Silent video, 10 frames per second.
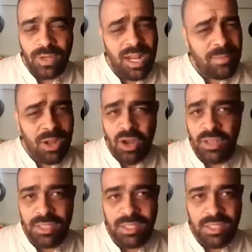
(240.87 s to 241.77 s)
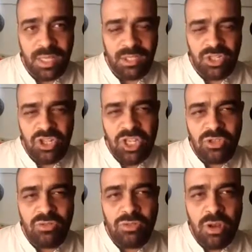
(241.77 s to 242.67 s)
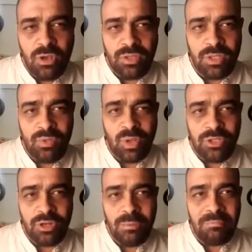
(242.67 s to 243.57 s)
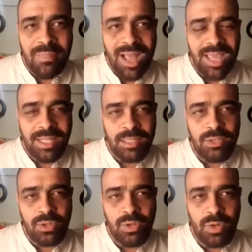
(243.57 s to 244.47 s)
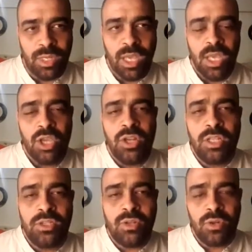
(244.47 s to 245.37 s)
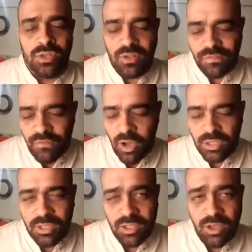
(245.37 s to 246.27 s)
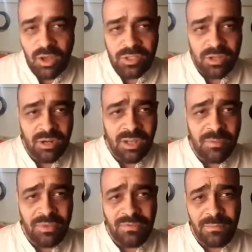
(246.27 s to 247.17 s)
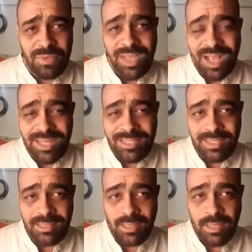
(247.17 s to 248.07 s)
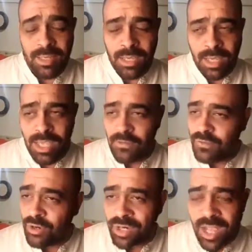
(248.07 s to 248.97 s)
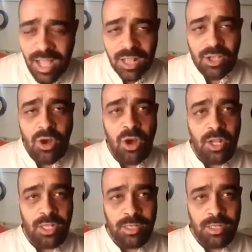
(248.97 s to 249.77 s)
about all these things. You need to notice what your mind is doing. You need to notice the faulty thoughts that are coming from behind it. If you're an alcoholic,